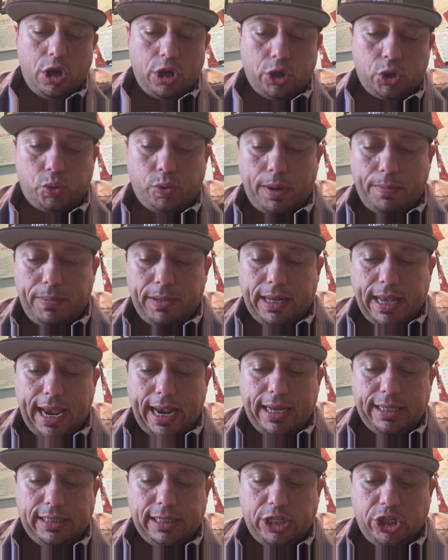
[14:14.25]
Sweet
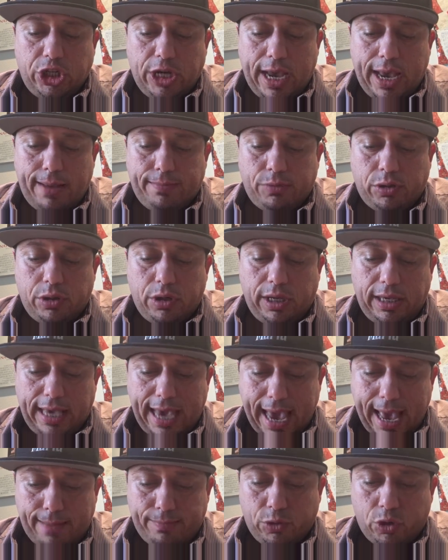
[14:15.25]
potatoes and
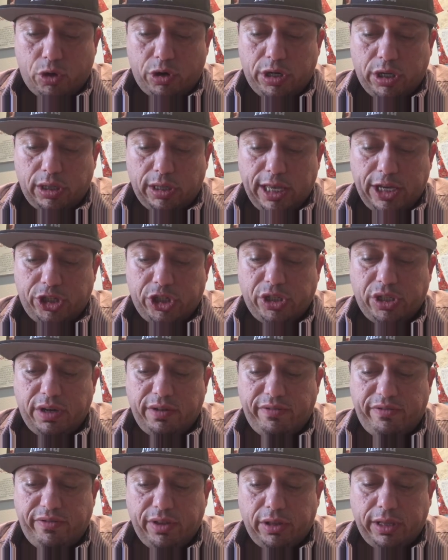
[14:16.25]
yams are delicious
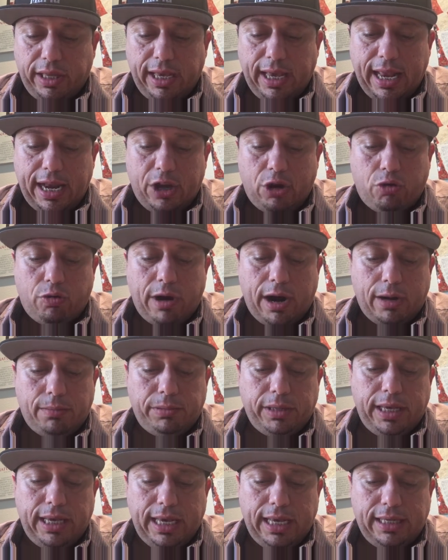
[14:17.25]
and filling and
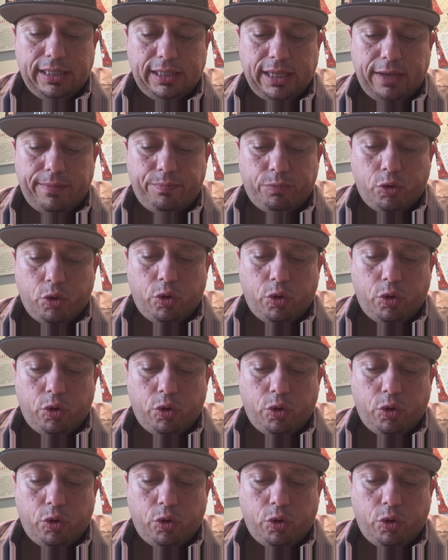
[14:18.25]
incredibly easy.